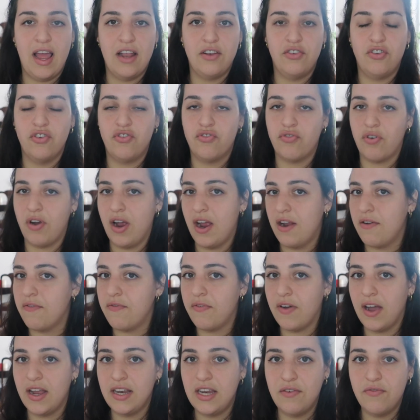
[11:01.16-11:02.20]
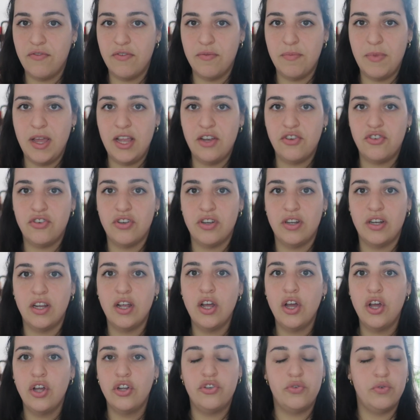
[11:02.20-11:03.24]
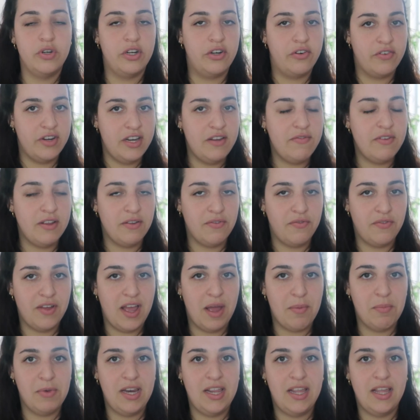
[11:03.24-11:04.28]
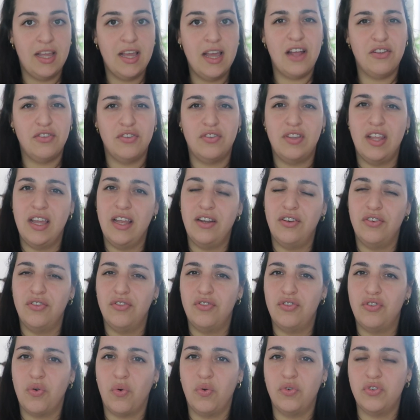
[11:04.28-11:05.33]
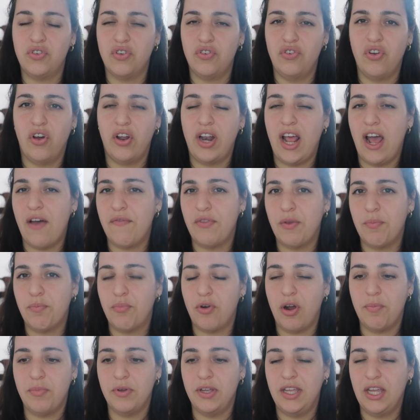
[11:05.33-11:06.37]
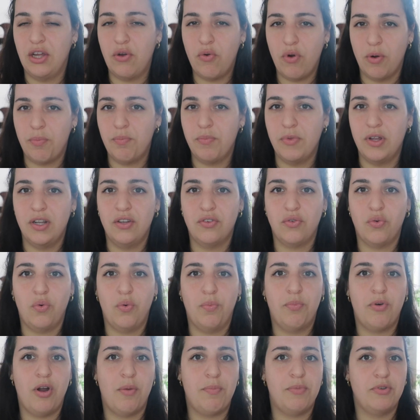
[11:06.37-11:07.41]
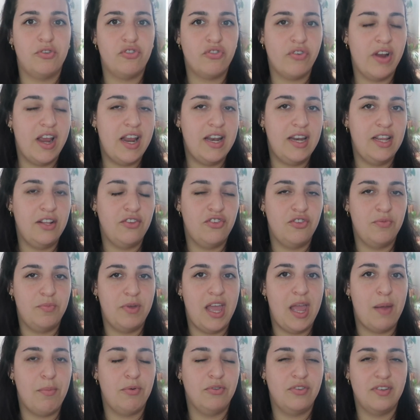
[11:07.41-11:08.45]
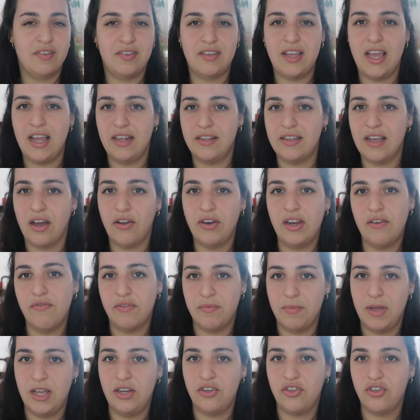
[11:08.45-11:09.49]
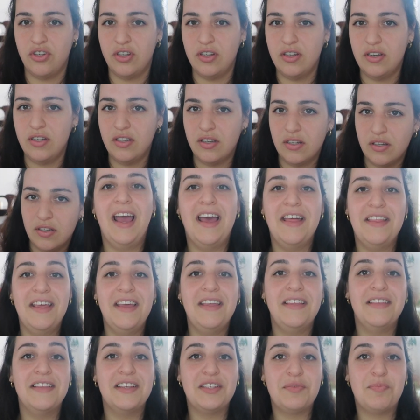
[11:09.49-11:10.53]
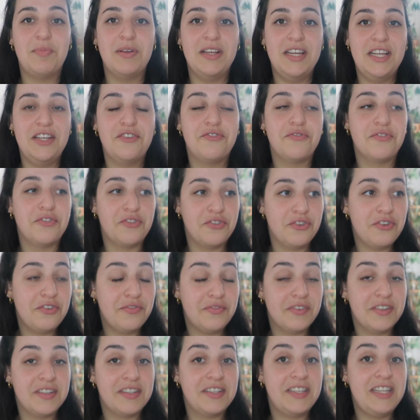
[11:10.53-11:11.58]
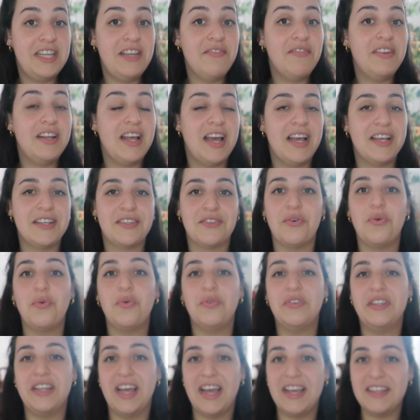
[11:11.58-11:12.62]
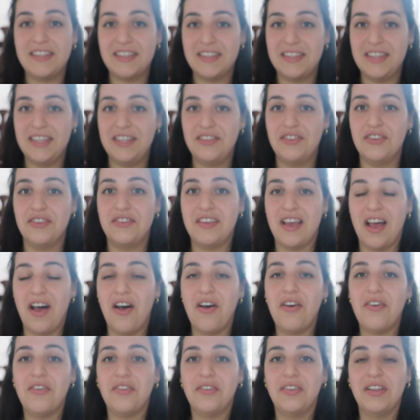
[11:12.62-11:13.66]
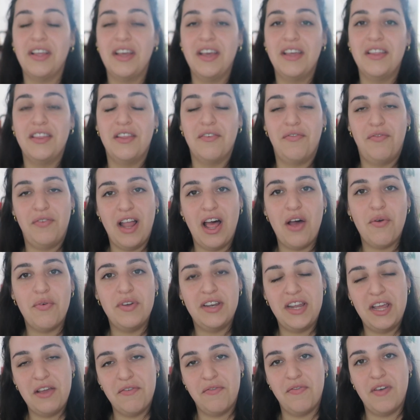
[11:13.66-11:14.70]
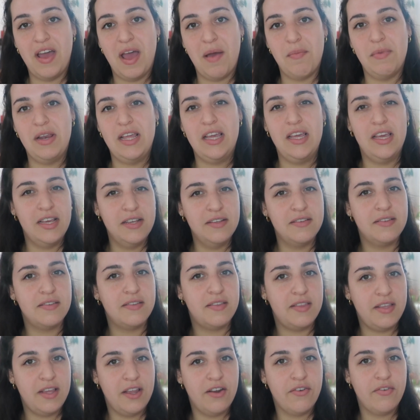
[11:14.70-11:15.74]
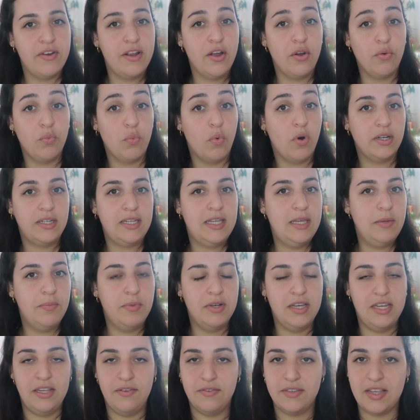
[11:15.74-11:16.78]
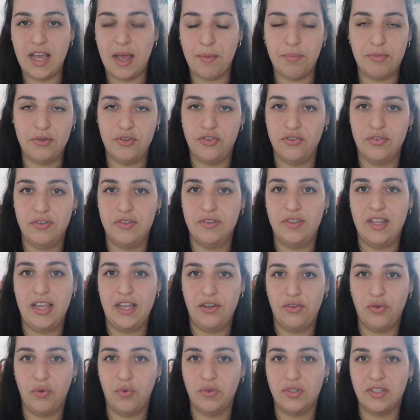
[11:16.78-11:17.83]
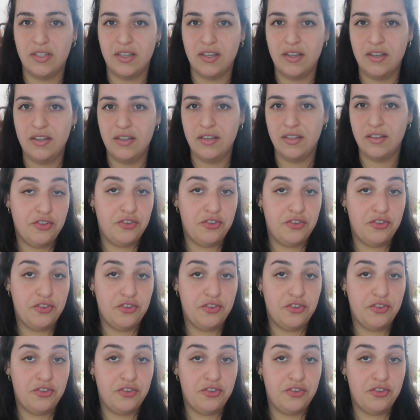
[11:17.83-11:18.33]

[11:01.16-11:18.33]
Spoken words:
and to try and find information to a grieving family, and then to also not have the proper equipment or proper training to be able to take down information. And then this police reservist even has the audacity to tell the Flowerday family his theory on what he believes happened to their daughter.